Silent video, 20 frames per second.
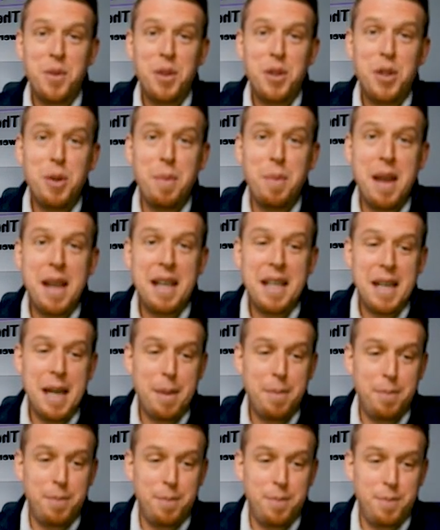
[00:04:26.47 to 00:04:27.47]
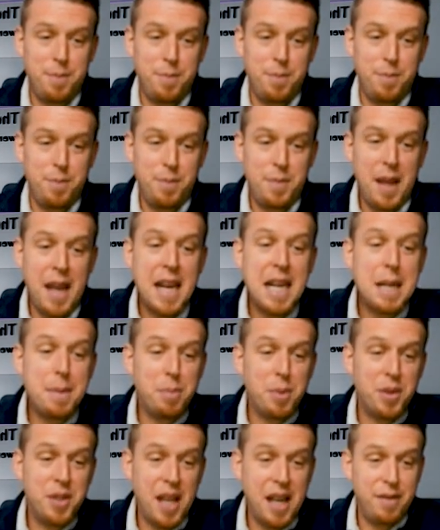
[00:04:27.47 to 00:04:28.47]
you're making up eighty
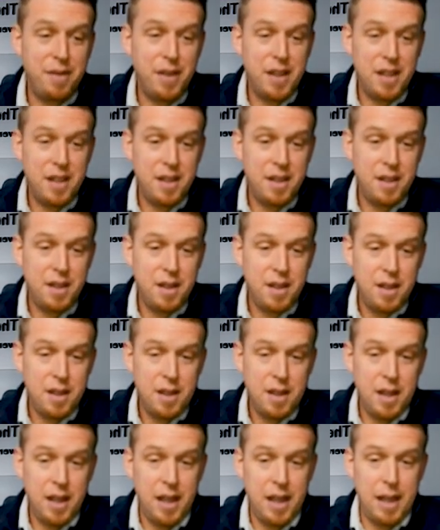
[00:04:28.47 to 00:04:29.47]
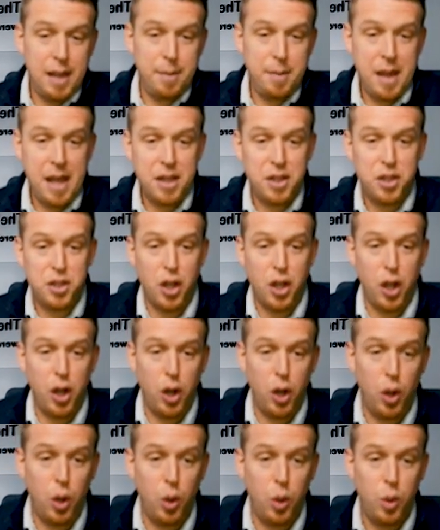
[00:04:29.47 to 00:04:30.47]
percent of it. Um, and
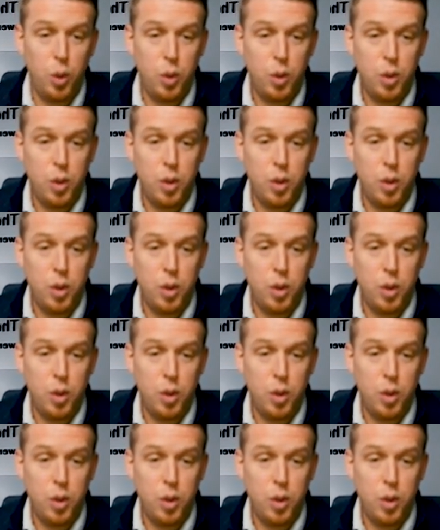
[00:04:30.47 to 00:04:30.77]
so